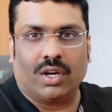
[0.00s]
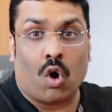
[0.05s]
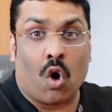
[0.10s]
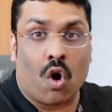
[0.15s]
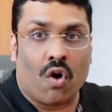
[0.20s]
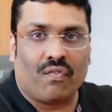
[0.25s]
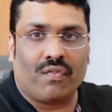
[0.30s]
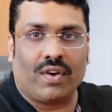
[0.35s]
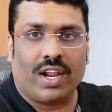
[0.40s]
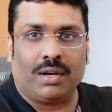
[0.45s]

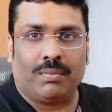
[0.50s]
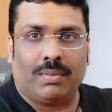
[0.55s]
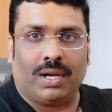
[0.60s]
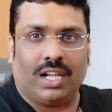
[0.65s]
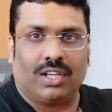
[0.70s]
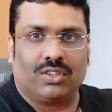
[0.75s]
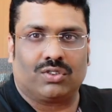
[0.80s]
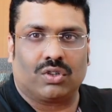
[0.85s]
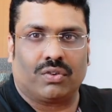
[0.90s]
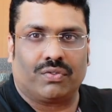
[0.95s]
offline
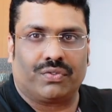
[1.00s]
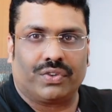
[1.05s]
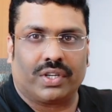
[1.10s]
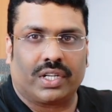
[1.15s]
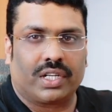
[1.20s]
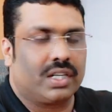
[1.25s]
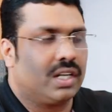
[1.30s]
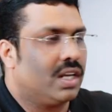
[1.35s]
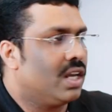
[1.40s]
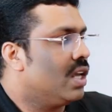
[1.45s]
billing
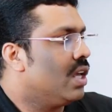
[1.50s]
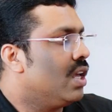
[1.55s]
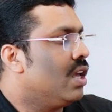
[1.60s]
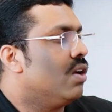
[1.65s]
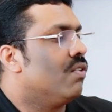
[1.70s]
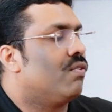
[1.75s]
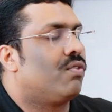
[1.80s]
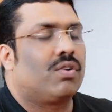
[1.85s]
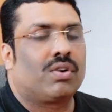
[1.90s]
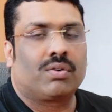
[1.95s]
software.
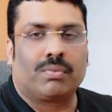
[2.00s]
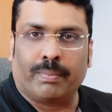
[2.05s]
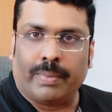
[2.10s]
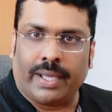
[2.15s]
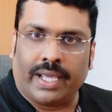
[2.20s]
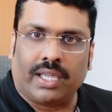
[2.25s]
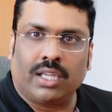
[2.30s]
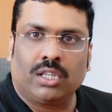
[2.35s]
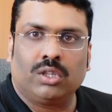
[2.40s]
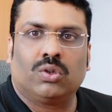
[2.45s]
For
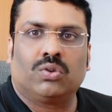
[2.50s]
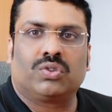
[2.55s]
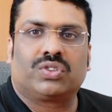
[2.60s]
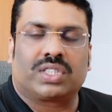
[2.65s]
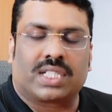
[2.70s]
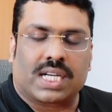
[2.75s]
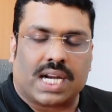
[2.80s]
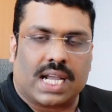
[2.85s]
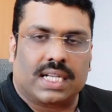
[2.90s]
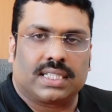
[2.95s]
making
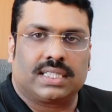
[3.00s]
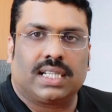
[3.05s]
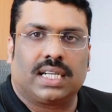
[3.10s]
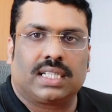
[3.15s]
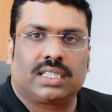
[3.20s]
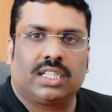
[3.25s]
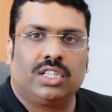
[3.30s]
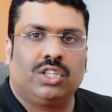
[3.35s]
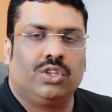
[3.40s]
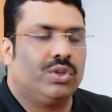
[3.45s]
those
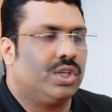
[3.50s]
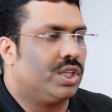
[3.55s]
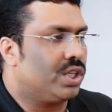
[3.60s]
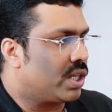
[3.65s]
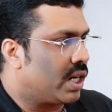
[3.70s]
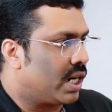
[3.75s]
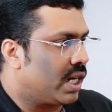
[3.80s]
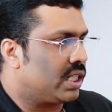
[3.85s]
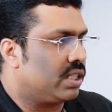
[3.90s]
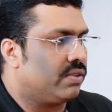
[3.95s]
transactions, you need
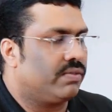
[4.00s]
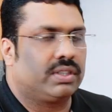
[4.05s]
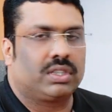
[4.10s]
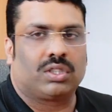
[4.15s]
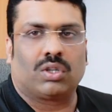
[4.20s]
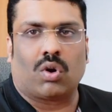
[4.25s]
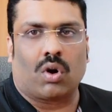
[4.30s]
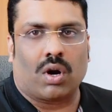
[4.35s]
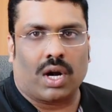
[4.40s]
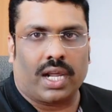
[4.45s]
to connect with
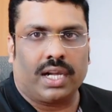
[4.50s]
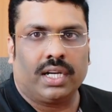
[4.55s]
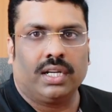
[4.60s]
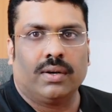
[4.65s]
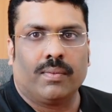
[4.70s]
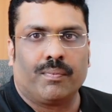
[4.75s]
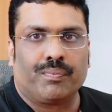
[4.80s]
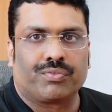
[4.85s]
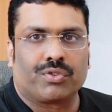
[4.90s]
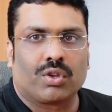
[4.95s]
the online,
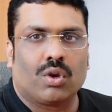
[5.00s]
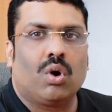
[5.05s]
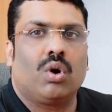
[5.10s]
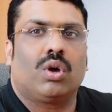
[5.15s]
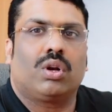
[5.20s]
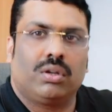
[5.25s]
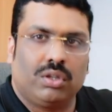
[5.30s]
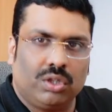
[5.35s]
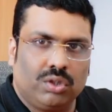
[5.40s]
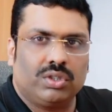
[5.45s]

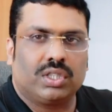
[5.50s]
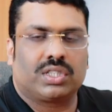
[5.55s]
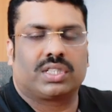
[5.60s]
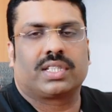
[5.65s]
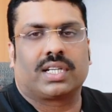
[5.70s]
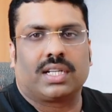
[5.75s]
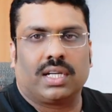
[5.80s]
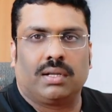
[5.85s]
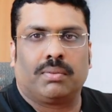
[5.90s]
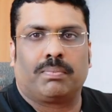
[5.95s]
or you
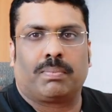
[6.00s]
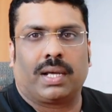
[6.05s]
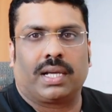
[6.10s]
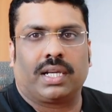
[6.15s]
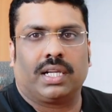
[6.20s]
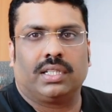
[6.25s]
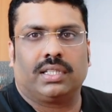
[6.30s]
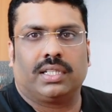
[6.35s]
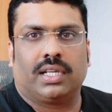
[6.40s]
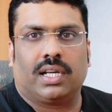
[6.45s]
just
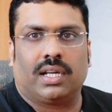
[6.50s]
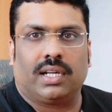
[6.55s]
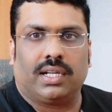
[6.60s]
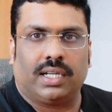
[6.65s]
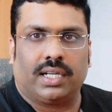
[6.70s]
plug in the